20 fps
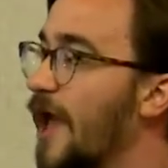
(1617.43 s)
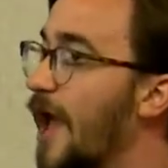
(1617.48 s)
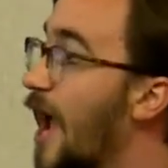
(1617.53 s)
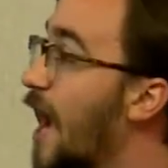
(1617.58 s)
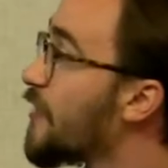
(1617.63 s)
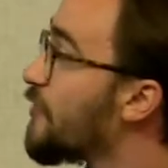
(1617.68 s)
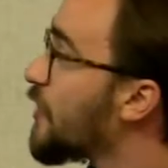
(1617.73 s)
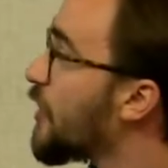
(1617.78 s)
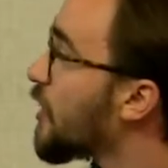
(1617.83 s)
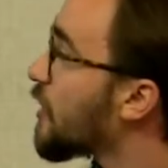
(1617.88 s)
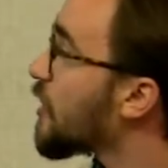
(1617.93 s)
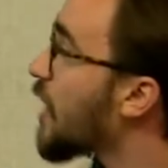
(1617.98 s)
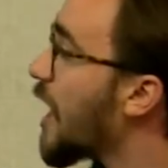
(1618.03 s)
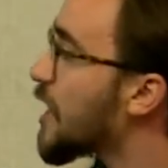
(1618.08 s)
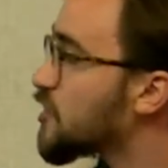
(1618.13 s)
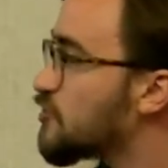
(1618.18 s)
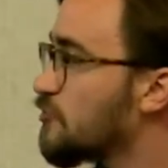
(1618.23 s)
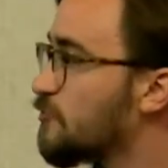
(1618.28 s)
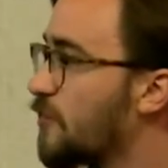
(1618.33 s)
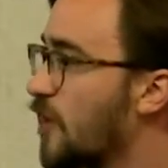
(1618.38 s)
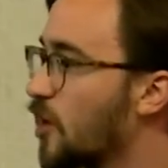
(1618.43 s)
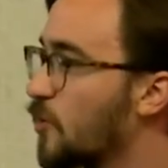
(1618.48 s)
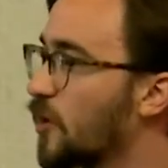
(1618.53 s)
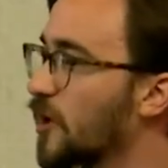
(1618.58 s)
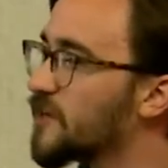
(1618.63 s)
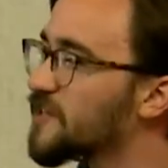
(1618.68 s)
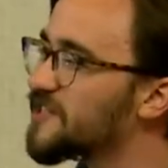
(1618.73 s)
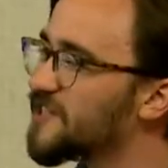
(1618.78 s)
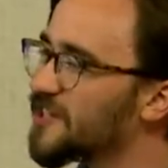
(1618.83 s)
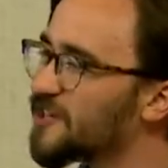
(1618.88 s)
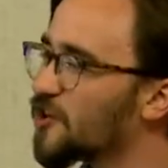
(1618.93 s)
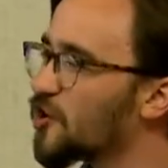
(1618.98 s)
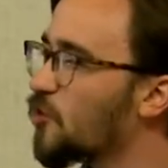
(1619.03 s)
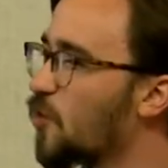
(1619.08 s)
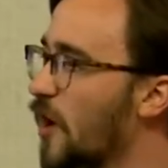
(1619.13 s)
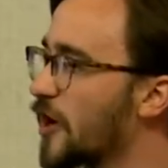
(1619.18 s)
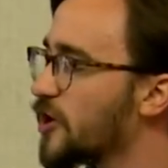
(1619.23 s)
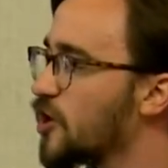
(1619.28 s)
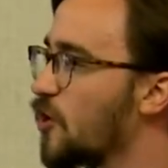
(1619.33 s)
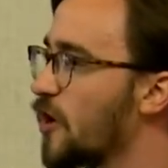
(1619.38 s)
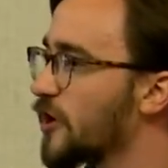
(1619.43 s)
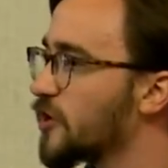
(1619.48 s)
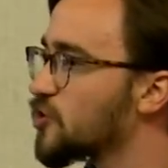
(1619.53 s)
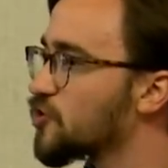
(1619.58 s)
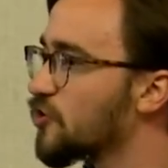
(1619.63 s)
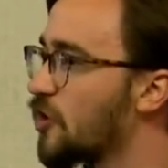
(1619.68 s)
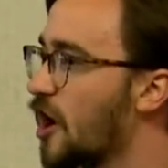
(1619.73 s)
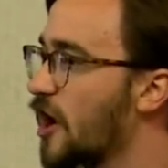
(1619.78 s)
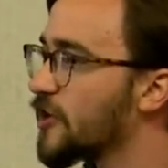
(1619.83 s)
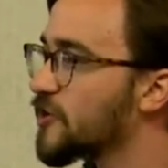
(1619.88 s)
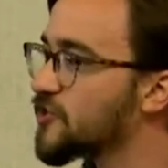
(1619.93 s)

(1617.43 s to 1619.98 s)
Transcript: and then it got to a part where it didn't quite know how to draw it,